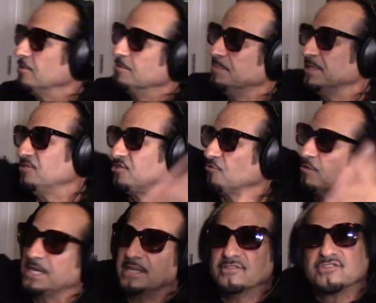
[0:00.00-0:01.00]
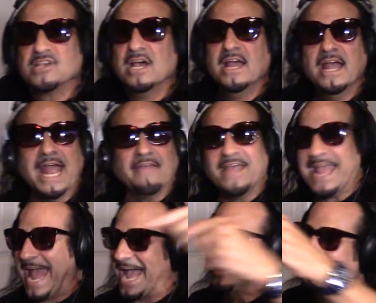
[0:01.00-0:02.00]
big screens. And they
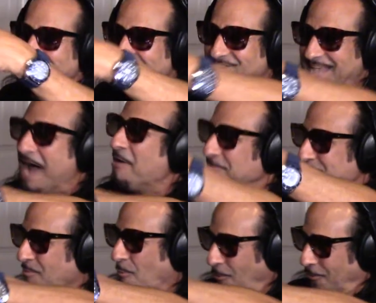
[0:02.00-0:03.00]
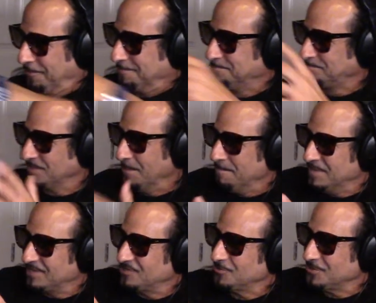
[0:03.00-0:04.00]
had the soundboard, the
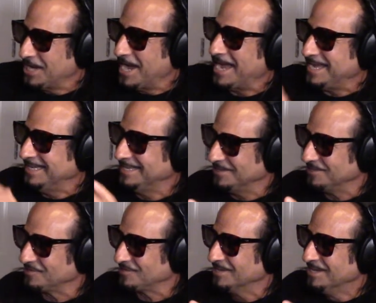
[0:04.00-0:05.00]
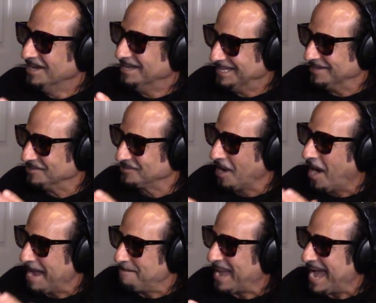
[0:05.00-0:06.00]
mixer guy, his, huh? his
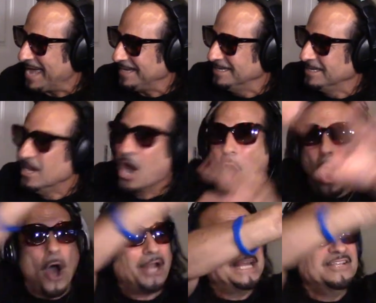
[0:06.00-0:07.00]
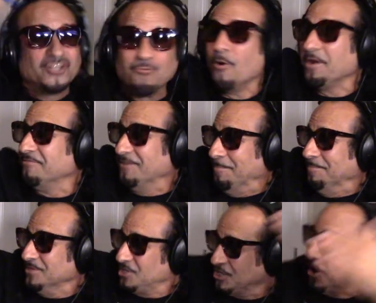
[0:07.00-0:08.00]
iPad, on each one of them,
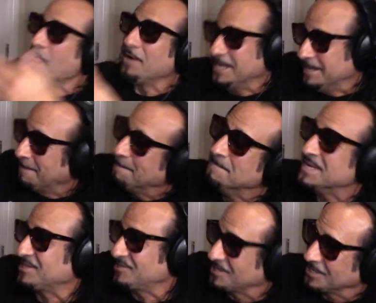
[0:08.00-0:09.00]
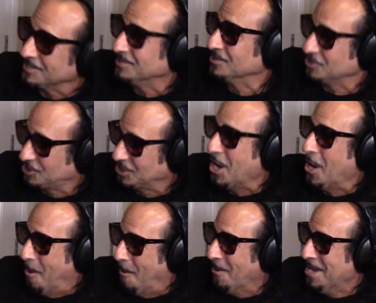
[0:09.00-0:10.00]
showing him mixing. Oh, the
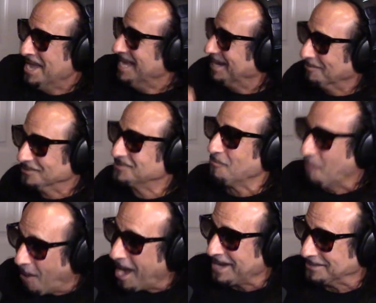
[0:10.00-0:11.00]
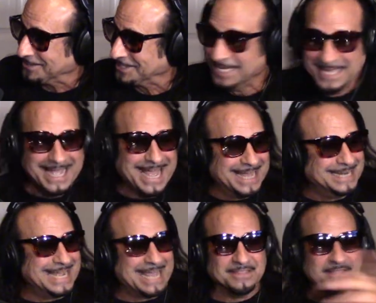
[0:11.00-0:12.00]
really? Show. It was wild.
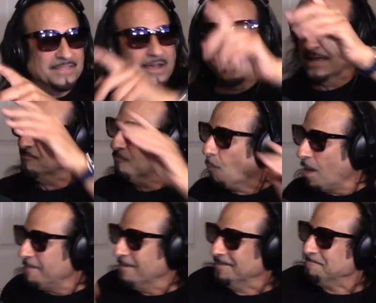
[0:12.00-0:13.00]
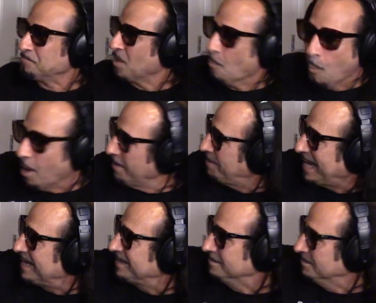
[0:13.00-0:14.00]
And and then the That's and fantastic. One, one
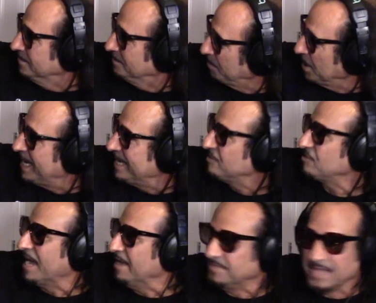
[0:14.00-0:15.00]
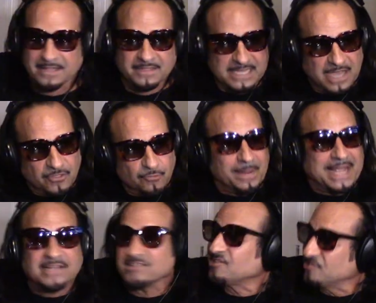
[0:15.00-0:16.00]
band plays, and then the other
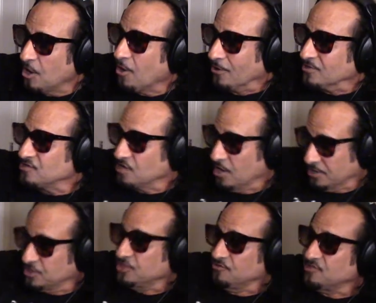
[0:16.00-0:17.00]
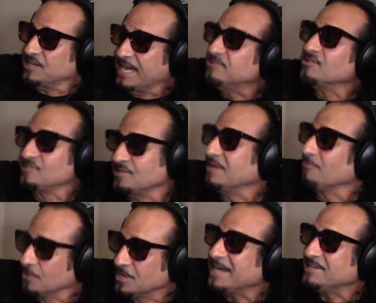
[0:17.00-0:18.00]
band starts on two stages, and they
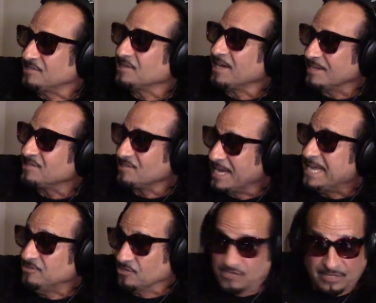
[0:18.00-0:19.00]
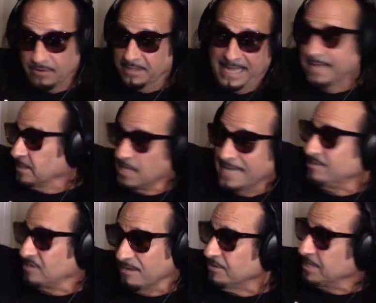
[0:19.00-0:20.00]
were nice-sized stages. They, were, they had
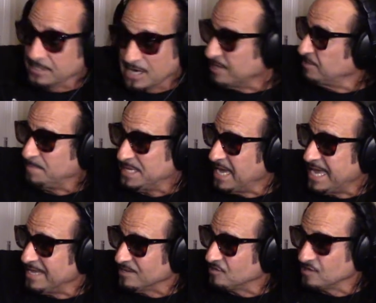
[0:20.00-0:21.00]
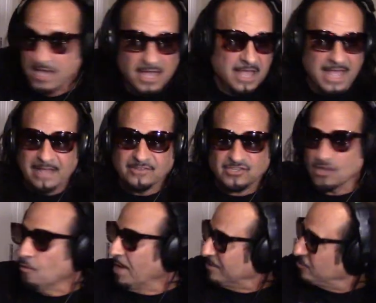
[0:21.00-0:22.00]
lights, everything, nice P As. And
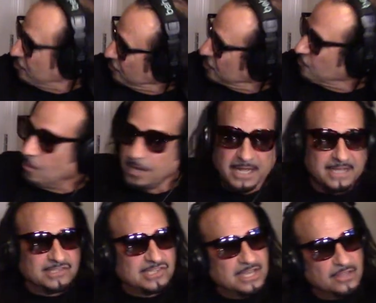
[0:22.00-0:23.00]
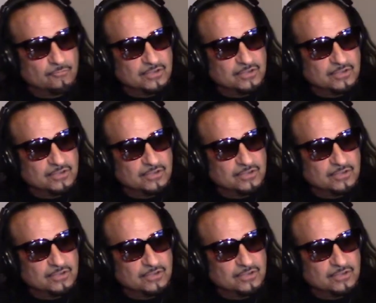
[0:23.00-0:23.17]
so as soon as one ends, the other one